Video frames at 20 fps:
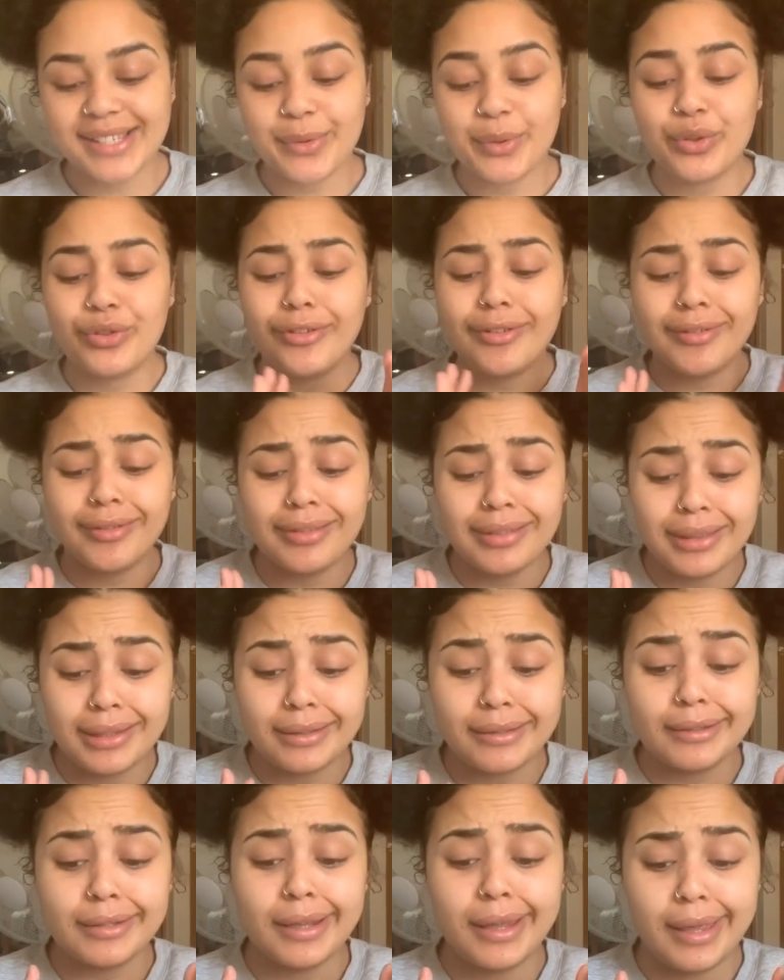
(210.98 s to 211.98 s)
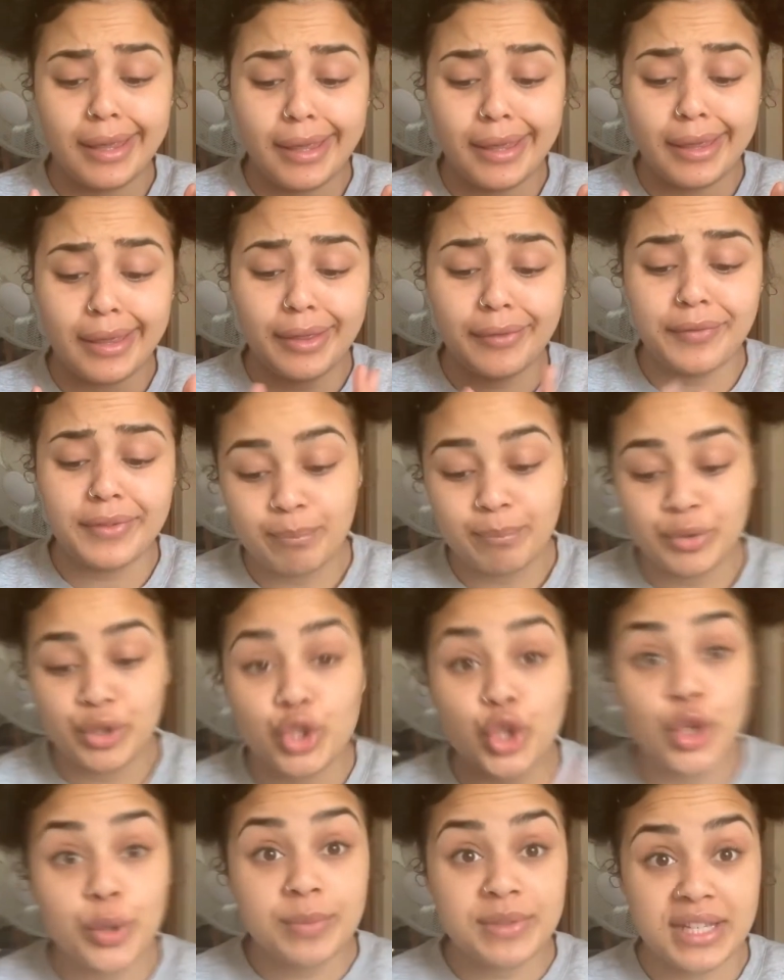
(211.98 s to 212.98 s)
so a good thing to hear,
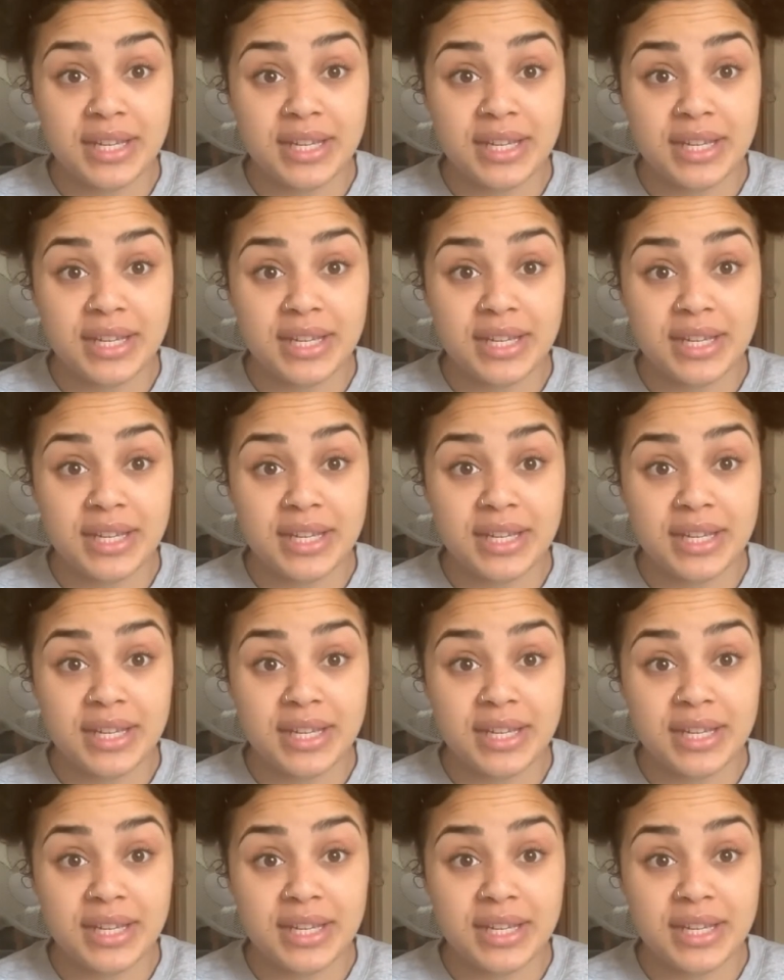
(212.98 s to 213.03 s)
zoomed